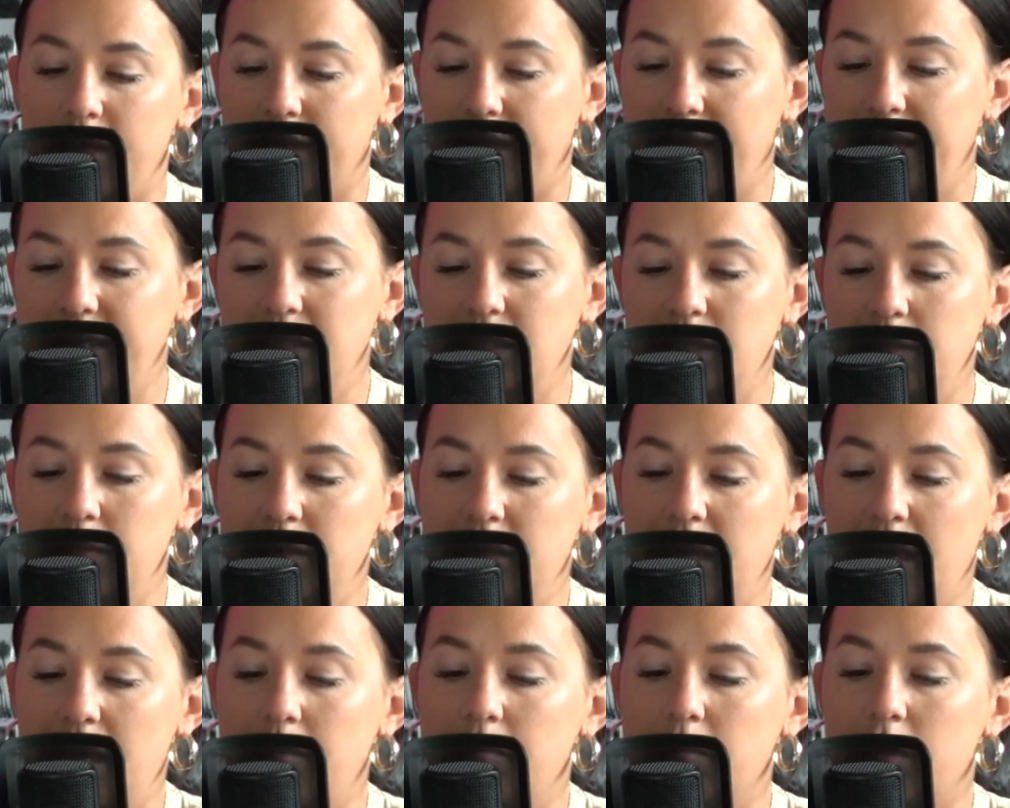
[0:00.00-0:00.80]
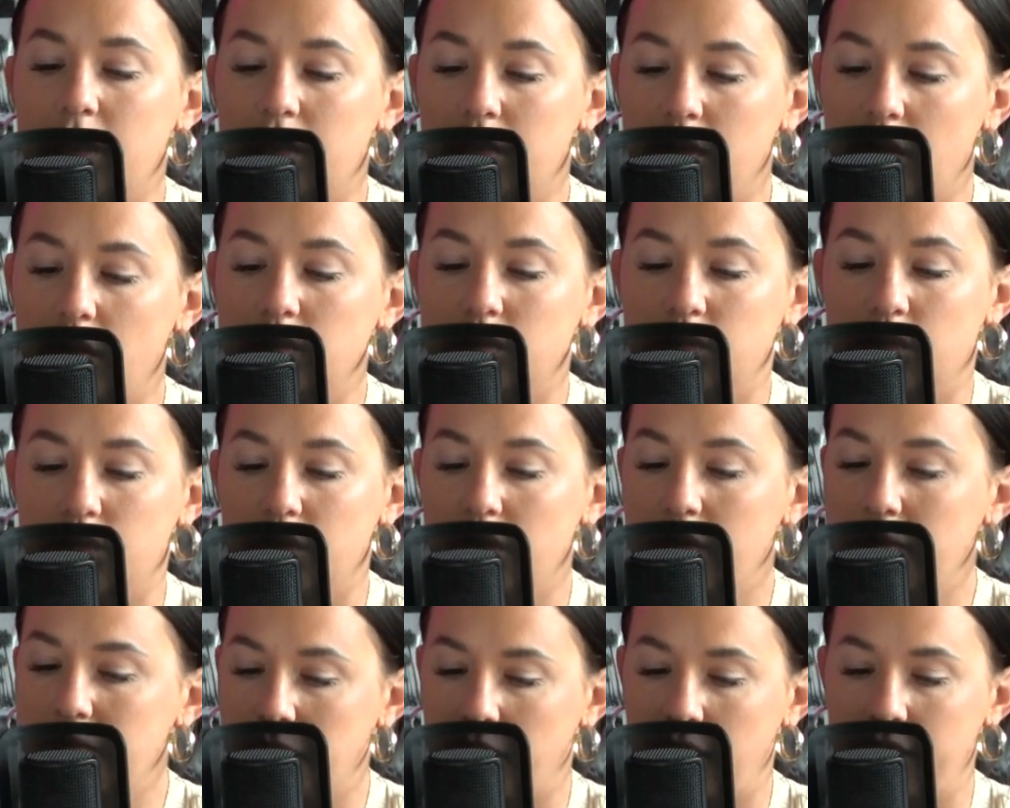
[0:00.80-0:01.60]
Kacie became close with
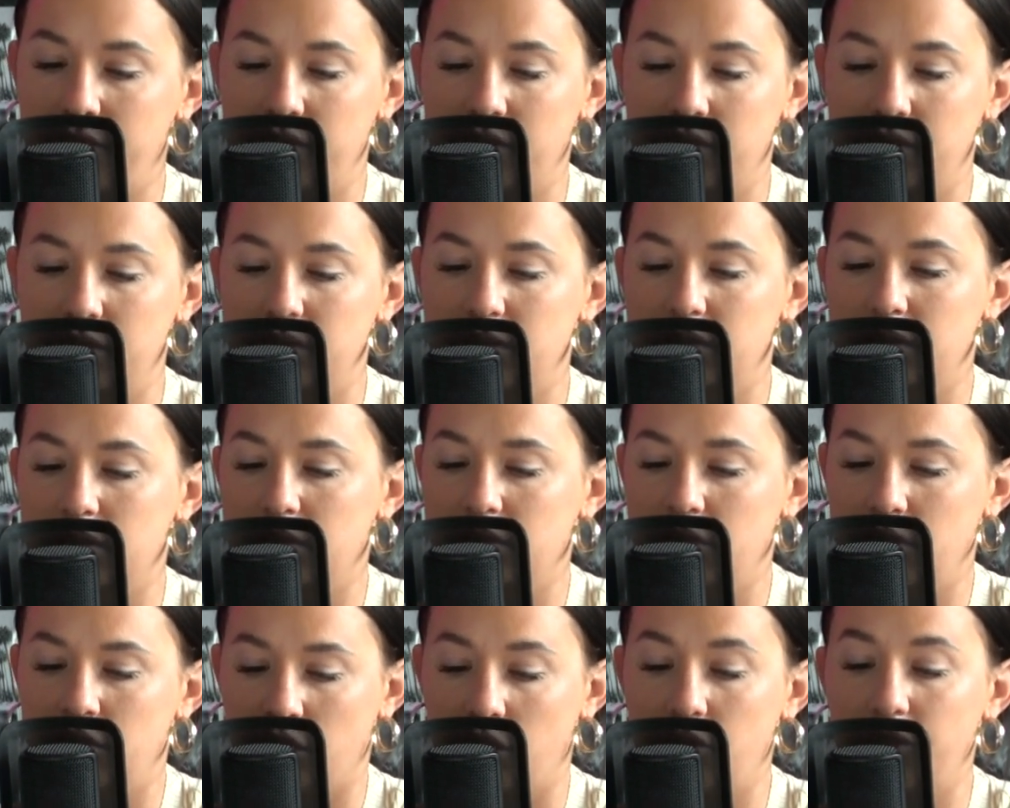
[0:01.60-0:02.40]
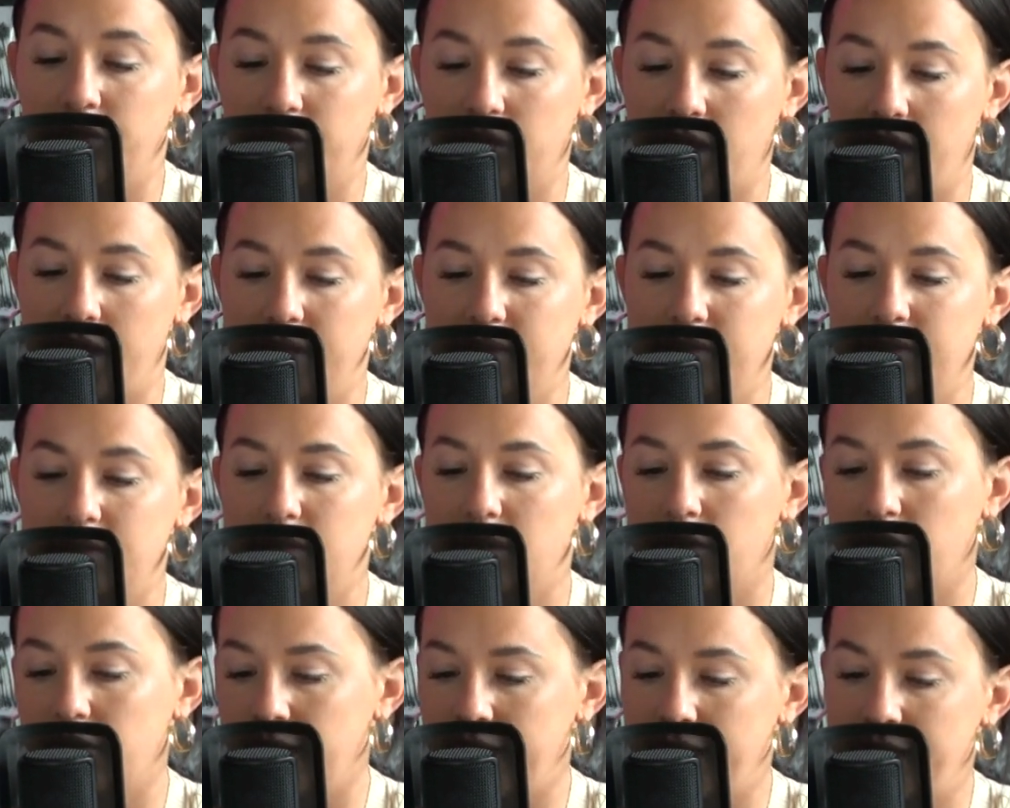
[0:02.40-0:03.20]
her brother's
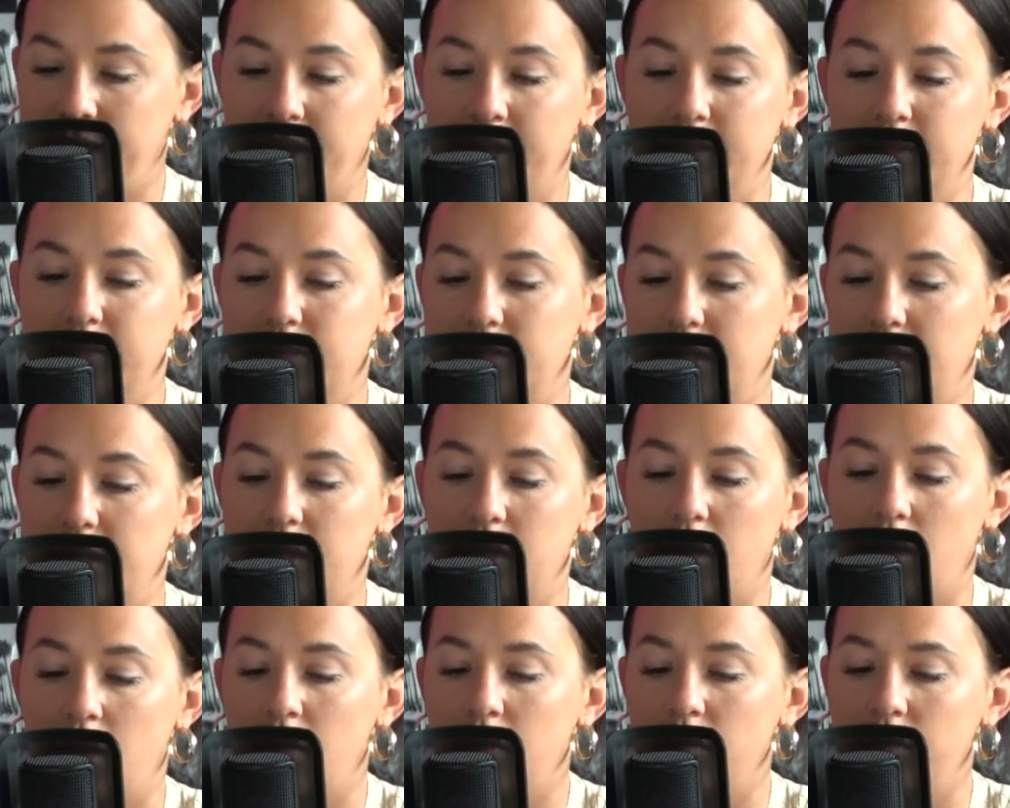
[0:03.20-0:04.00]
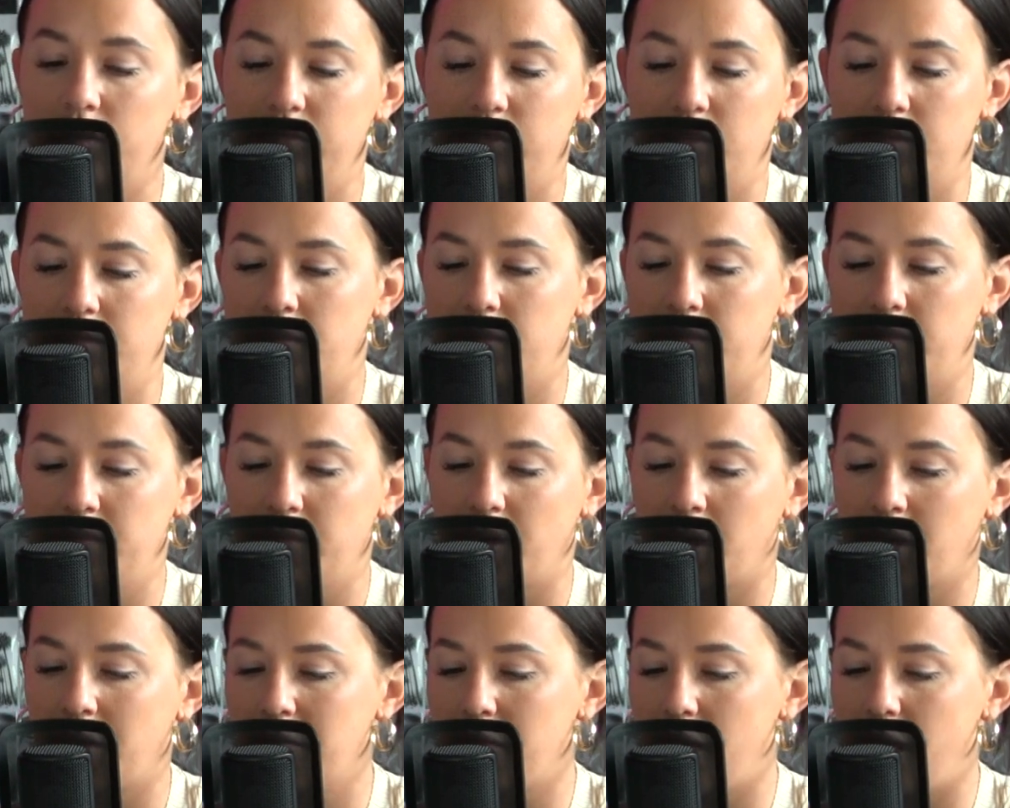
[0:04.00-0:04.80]
girlfriends, her aunts, and all of
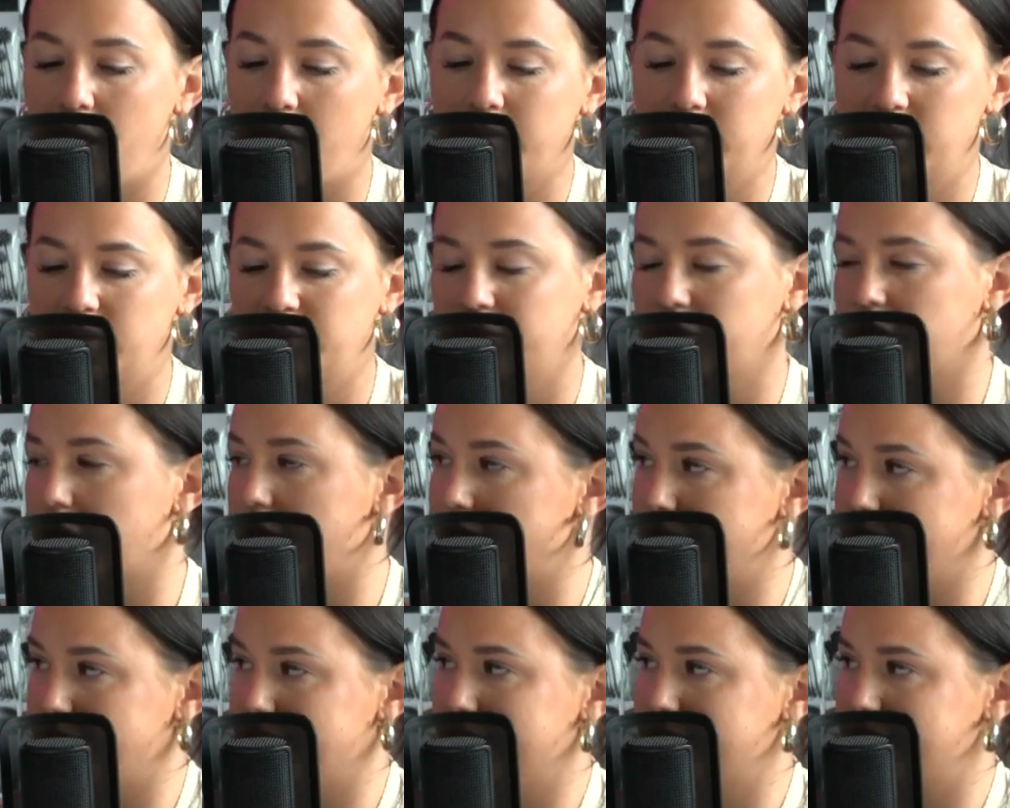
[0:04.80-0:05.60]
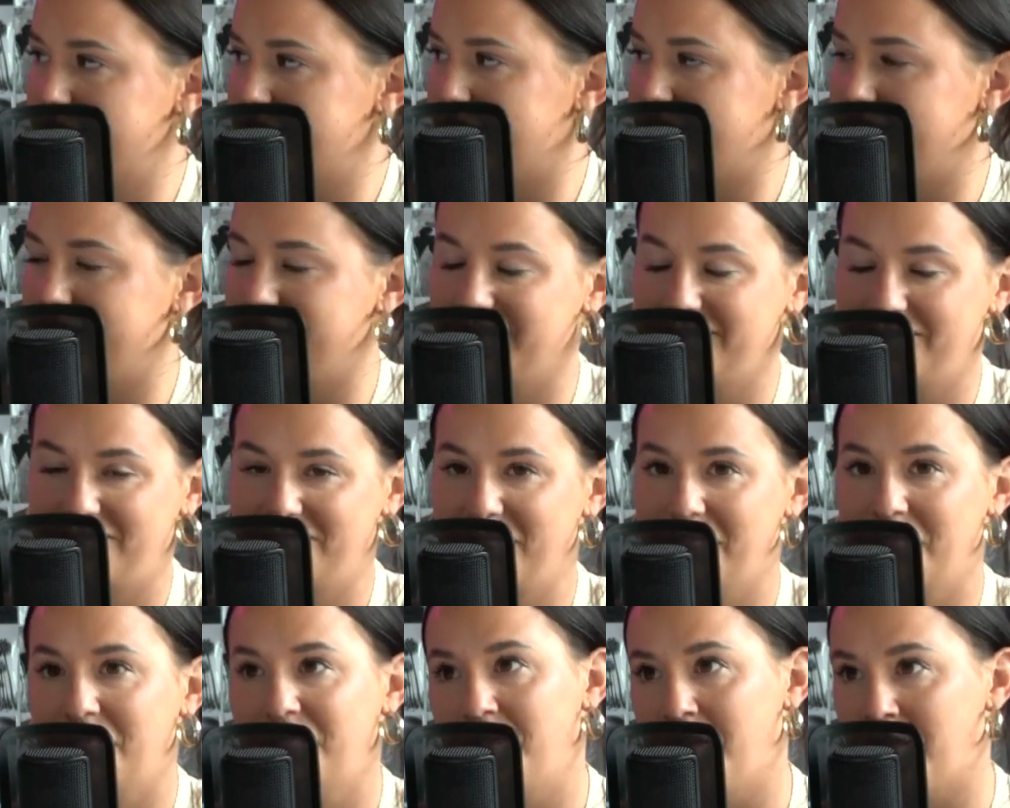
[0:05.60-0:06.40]
her mom's friends and
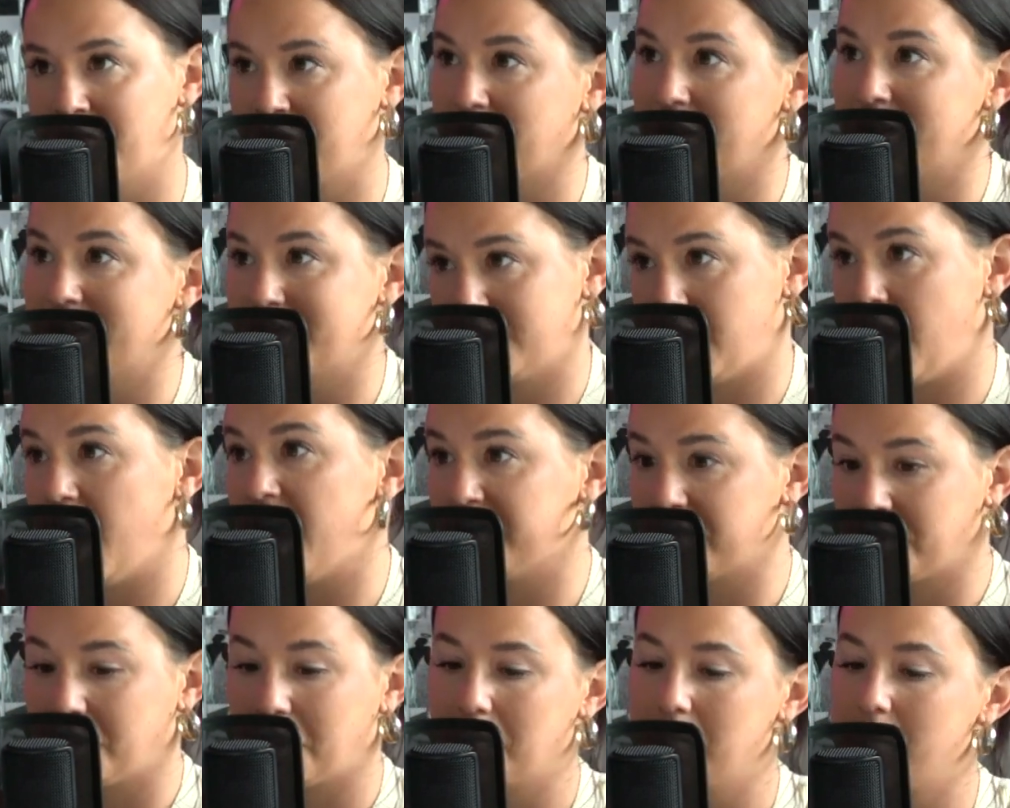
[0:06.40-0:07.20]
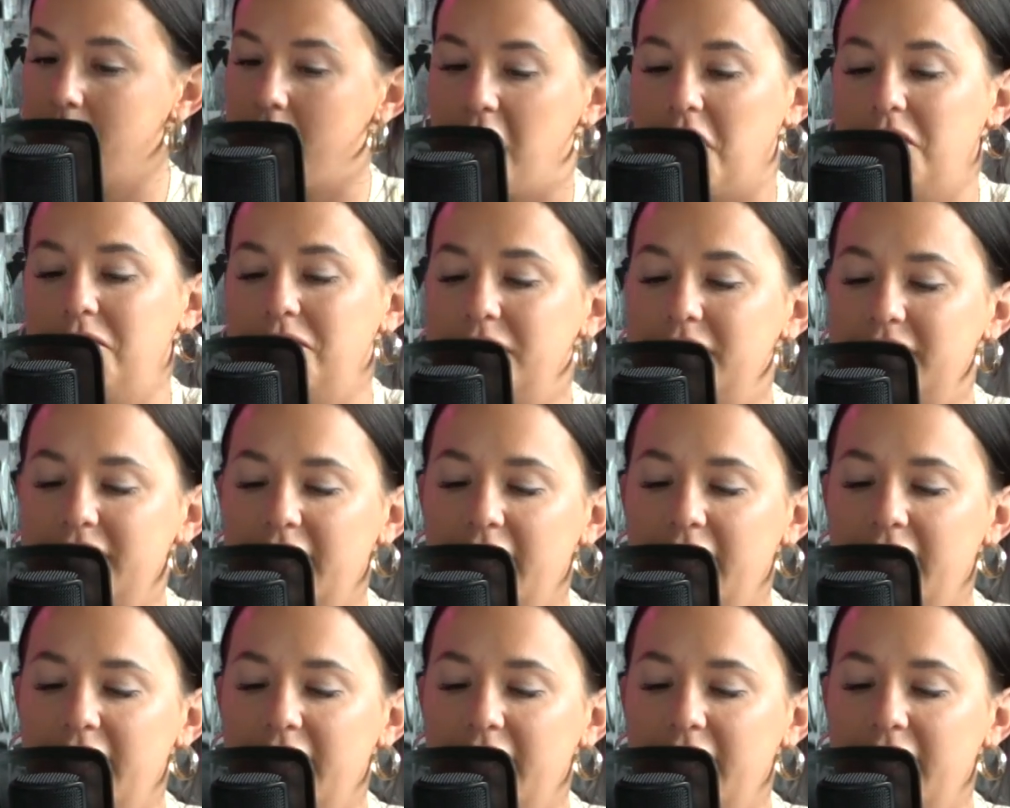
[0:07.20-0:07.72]
the friends of her mom's.